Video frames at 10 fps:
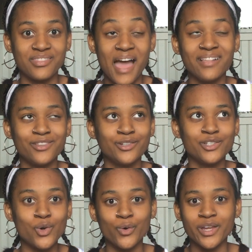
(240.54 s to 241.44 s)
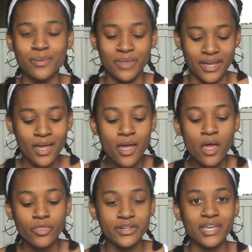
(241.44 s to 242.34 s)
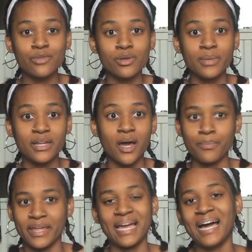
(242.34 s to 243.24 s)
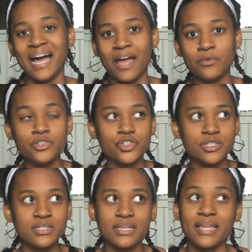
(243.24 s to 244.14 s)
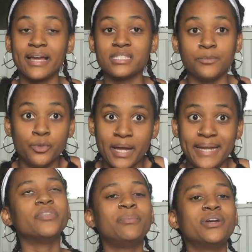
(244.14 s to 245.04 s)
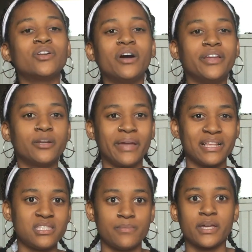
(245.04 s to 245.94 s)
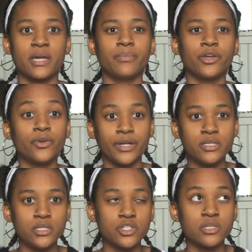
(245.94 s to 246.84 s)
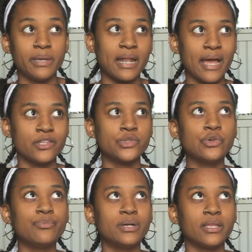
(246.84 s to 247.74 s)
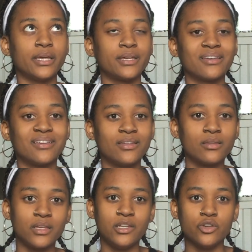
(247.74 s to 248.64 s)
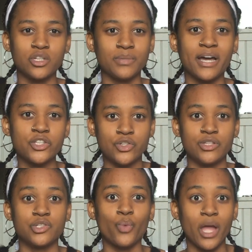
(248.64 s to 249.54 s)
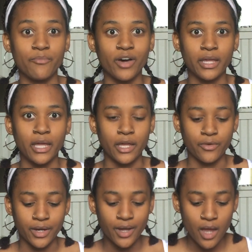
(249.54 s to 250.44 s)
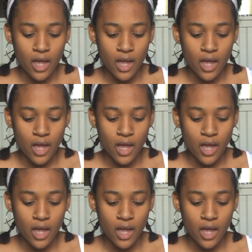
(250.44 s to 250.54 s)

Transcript: I literally told him, like, the day that we made up, like, I was just saying that because I'm dramatic. He put it on here to make it seem like I'm, like, crazy just to be an asshole, but, like, he knows I'm not, so this is why I'm fucking angry.